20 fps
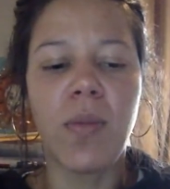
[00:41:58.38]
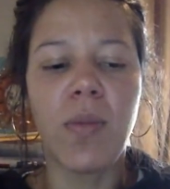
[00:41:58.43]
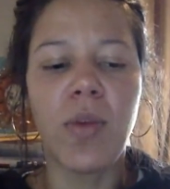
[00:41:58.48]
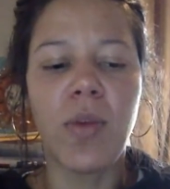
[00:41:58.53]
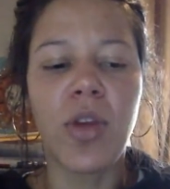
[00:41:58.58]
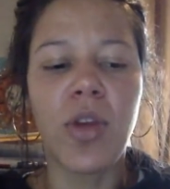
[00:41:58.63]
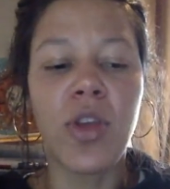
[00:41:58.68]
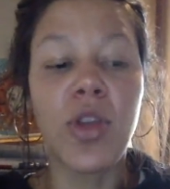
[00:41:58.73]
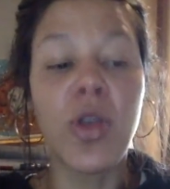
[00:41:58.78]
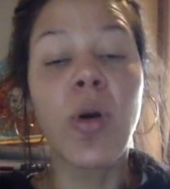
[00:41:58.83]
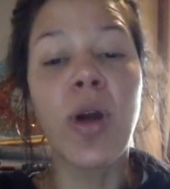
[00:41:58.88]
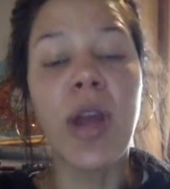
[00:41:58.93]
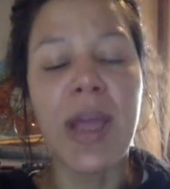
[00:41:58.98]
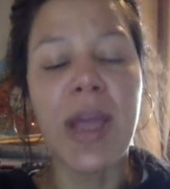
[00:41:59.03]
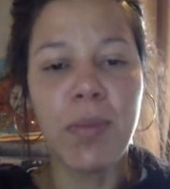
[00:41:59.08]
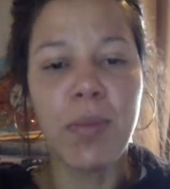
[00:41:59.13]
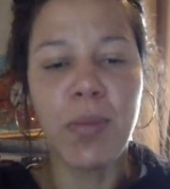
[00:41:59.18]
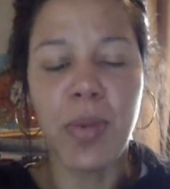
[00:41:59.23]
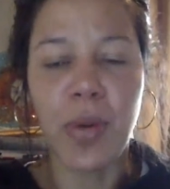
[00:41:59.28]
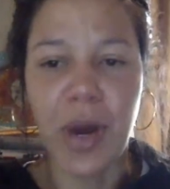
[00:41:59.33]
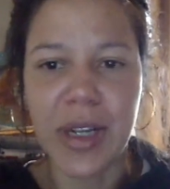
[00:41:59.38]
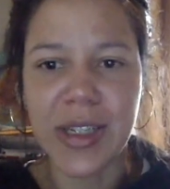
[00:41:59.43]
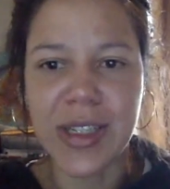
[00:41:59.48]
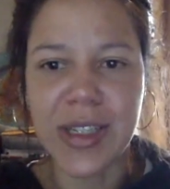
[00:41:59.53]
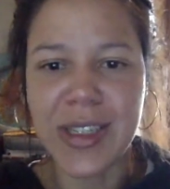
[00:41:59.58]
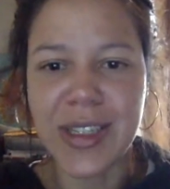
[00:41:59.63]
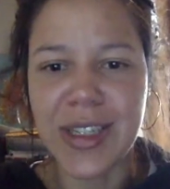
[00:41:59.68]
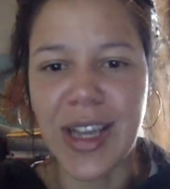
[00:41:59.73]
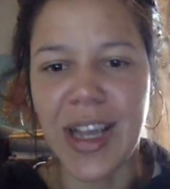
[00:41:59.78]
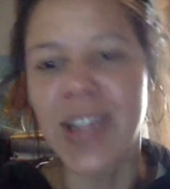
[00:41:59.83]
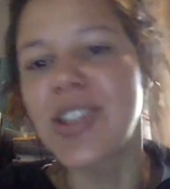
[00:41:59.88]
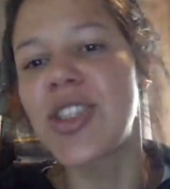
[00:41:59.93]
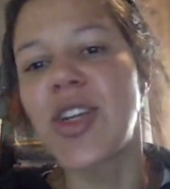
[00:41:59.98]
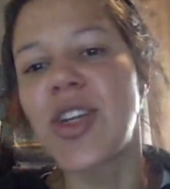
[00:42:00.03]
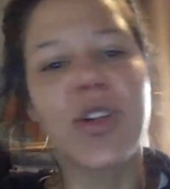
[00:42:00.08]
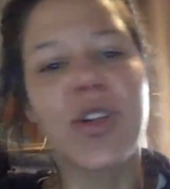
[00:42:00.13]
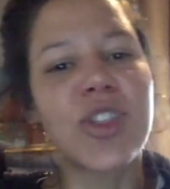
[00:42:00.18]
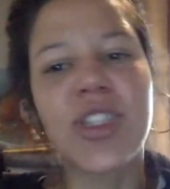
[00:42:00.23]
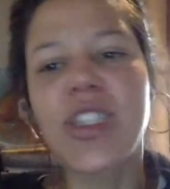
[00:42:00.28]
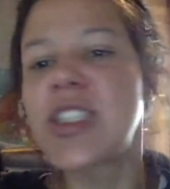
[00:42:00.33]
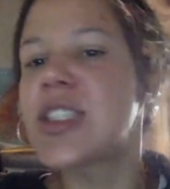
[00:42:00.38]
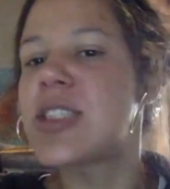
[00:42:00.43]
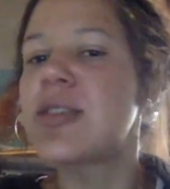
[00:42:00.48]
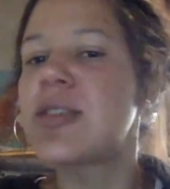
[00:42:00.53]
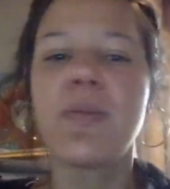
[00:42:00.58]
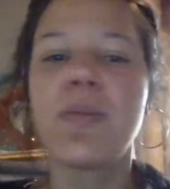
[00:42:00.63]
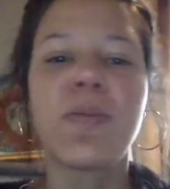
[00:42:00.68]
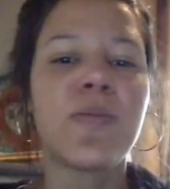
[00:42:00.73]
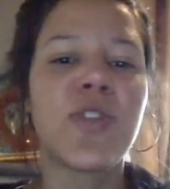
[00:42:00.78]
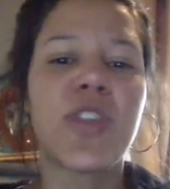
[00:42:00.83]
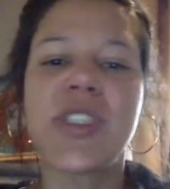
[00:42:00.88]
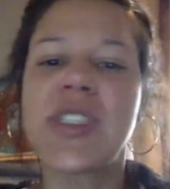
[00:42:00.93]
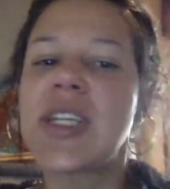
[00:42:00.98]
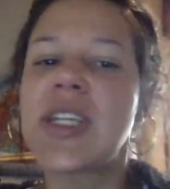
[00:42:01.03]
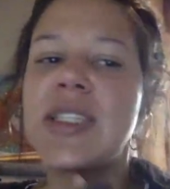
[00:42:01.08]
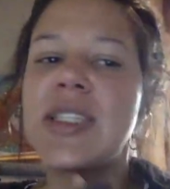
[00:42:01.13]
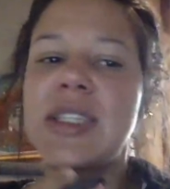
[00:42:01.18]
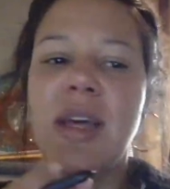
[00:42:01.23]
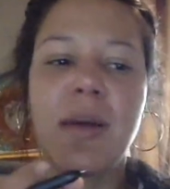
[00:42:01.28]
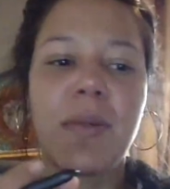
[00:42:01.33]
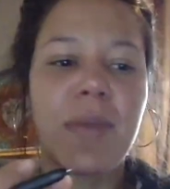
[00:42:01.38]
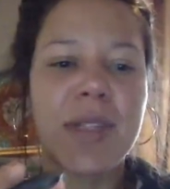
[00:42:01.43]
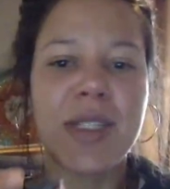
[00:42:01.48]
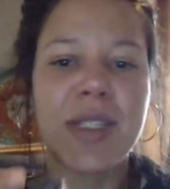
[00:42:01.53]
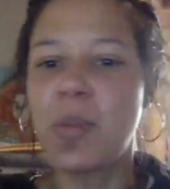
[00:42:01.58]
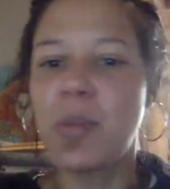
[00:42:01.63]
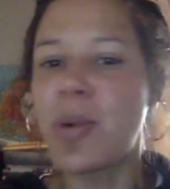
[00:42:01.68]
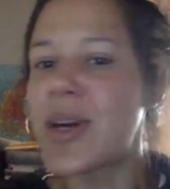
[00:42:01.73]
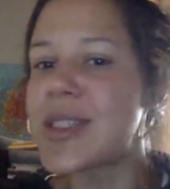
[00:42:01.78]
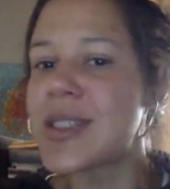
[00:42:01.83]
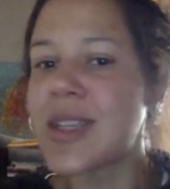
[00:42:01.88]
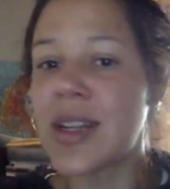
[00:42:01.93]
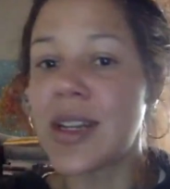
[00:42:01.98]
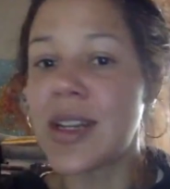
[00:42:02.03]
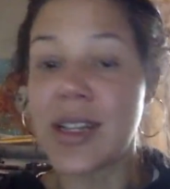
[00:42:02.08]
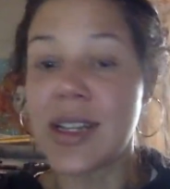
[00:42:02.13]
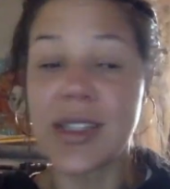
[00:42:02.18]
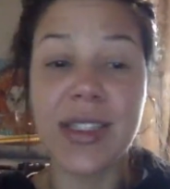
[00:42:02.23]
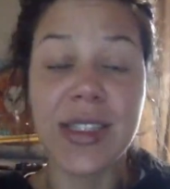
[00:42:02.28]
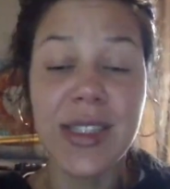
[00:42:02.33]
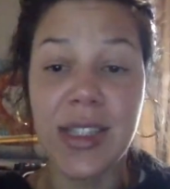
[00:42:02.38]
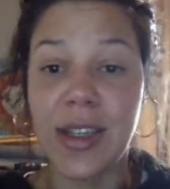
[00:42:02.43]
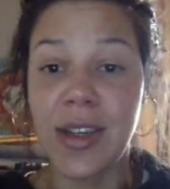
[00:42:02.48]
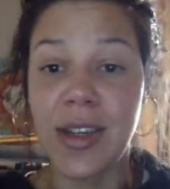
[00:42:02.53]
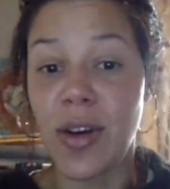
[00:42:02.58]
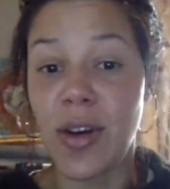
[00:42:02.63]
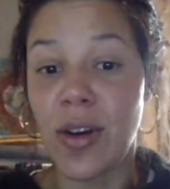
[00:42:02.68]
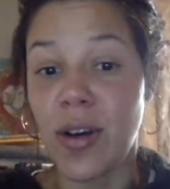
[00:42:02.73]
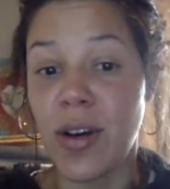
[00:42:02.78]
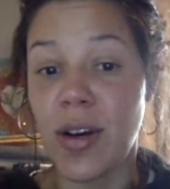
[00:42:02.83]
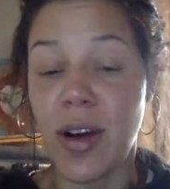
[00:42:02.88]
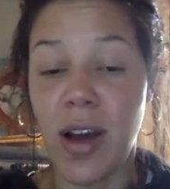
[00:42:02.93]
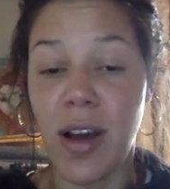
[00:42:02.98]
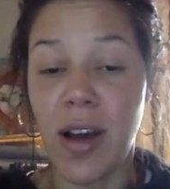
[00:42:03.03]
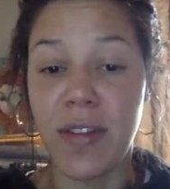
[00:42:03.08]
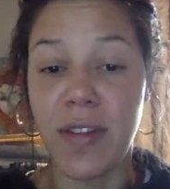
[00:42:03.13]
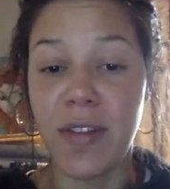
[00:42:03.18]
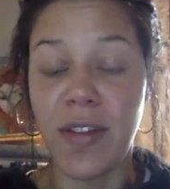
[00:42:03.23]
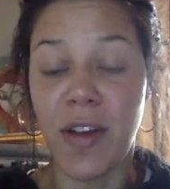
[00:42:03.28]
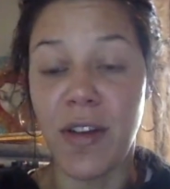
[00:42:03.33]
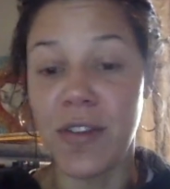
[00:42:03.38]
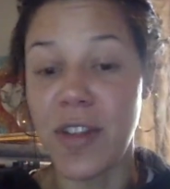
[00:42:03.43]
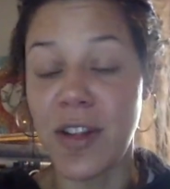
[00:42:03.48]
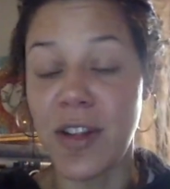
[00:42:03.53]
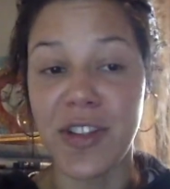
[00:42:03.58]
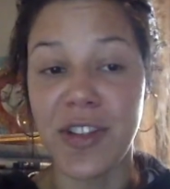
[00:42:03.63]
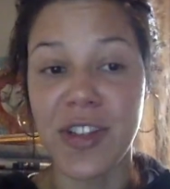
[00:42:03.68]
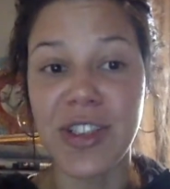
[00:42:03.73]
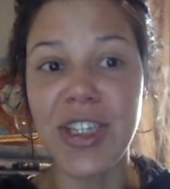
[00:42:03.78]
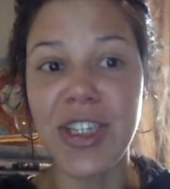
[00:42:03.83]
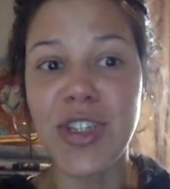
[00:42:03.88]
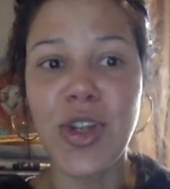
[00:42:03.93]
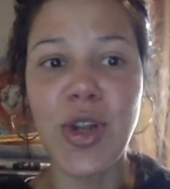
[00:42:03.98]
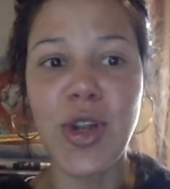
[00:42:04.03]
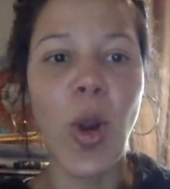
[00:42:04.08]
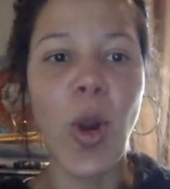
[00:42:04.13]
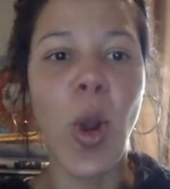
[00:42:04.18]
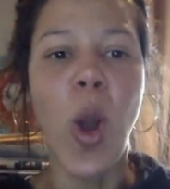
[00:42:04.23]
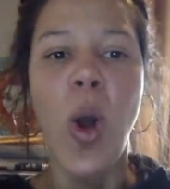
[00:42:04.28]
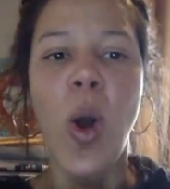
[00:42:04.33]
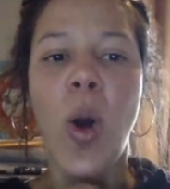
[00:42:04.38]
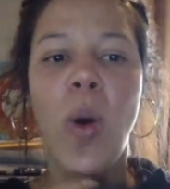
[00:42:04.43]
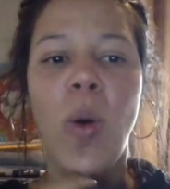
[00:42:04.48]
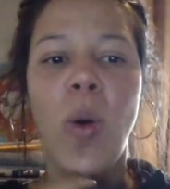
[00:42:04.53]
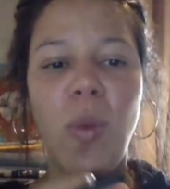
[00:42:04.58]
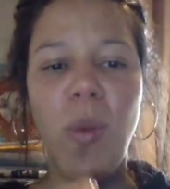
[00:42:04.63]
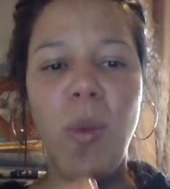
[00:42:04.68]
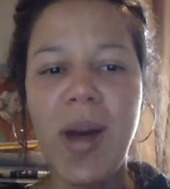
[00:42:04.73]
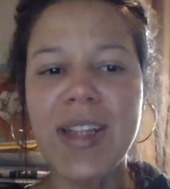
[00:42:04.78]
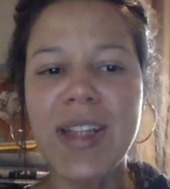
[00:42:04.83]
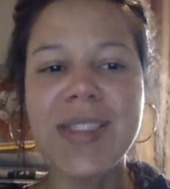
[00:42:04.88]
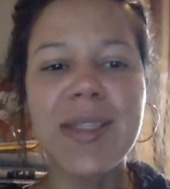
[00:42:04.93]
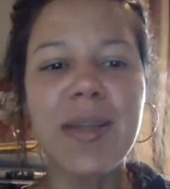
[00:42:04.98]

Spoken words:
your imprint. And so just as president and CEO of the foundation, what is the